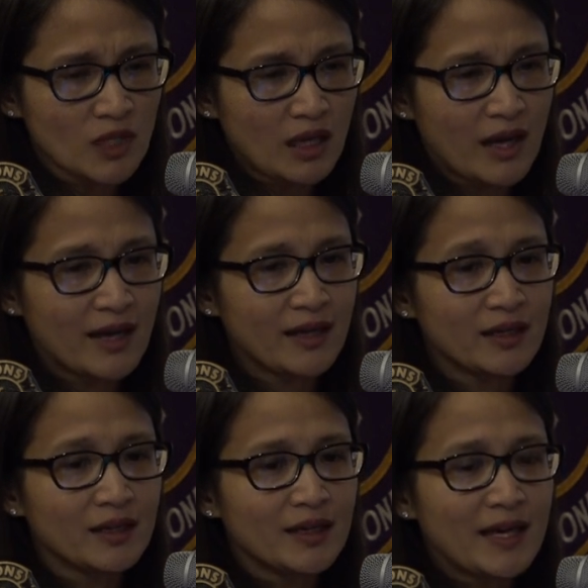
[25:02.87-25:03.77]
i
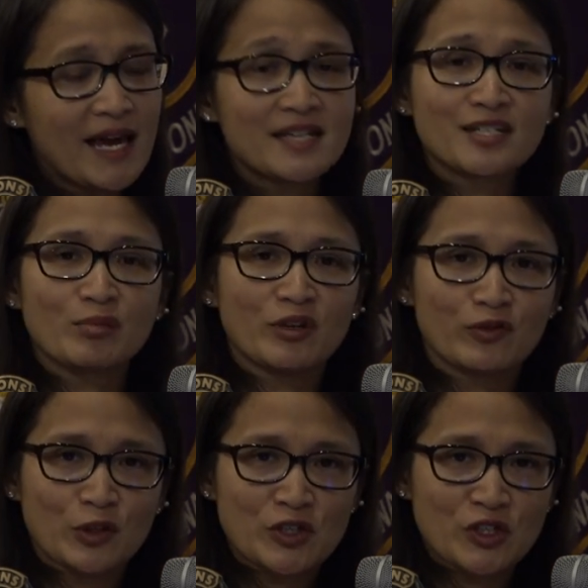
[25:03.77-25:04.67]
ended my
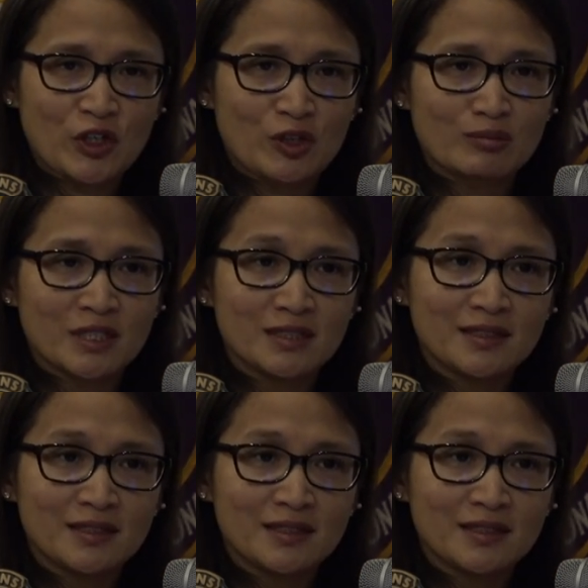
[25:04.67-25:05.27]
first term